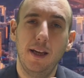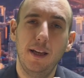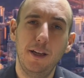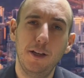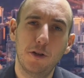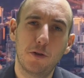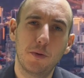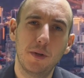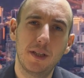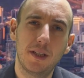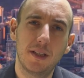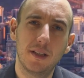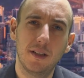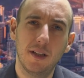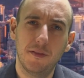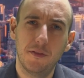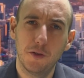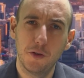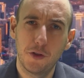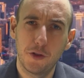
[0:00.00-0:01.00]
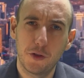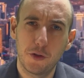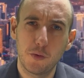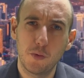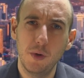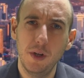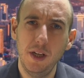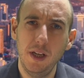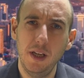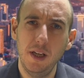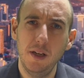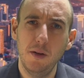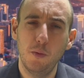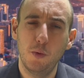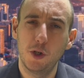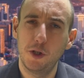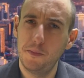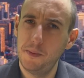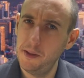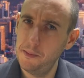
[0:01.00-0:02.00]
increase to level three,
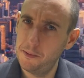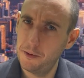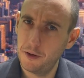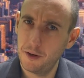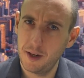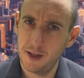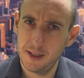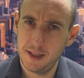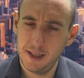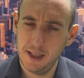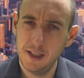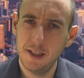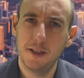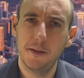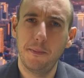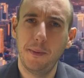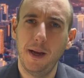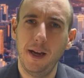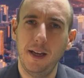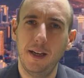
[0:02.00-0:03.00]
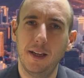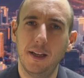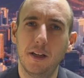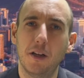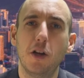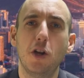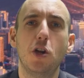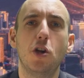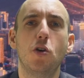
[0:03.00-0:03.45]
which people are anticipating,